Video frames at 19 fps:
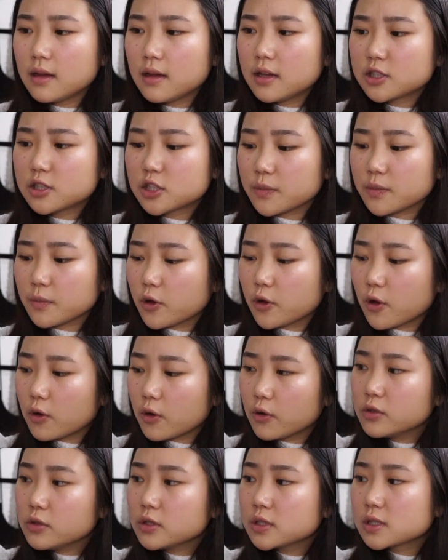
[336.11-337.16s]
some
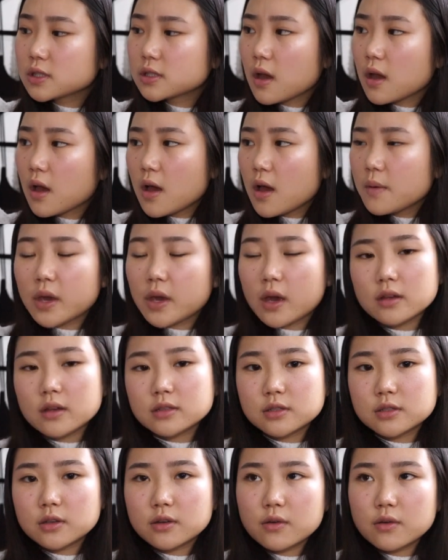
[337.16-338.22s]
coats
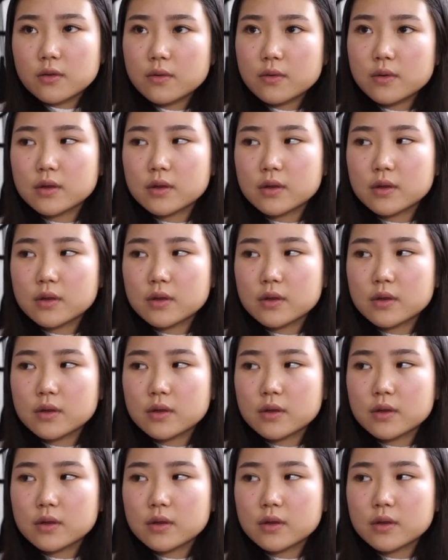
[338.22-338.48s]
because you know